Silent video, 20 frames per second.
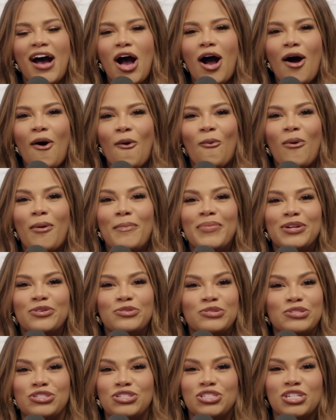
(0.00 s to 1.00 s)
woman
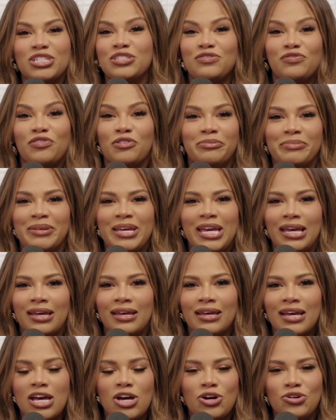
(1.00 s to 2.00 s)
who's just for me,
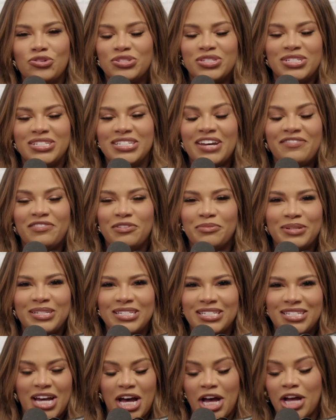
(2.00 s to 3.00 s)
who's never been
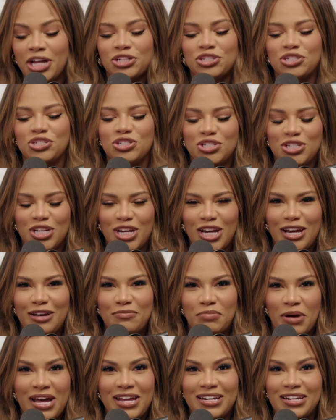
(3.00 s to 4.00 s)
touched
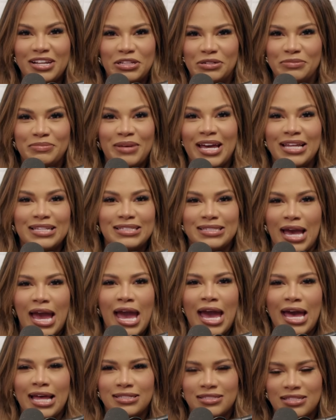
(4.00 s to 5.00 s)
by another man's
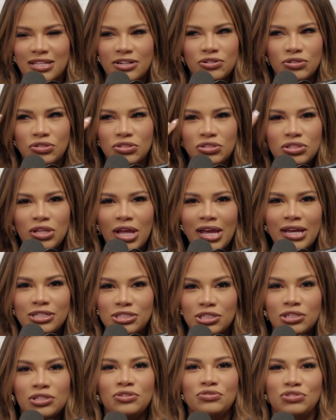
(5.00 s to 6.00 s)
hands. They're like
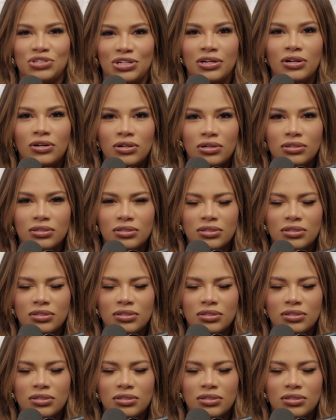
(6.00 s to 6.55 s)
delusional.